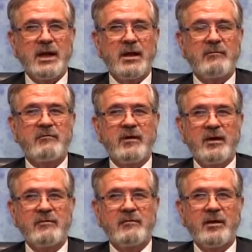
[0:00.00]
had a
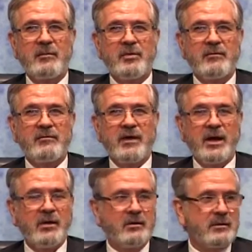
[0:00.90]
very, very
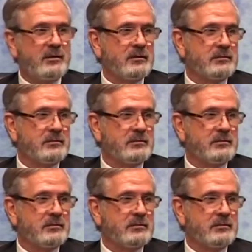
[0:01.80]
profound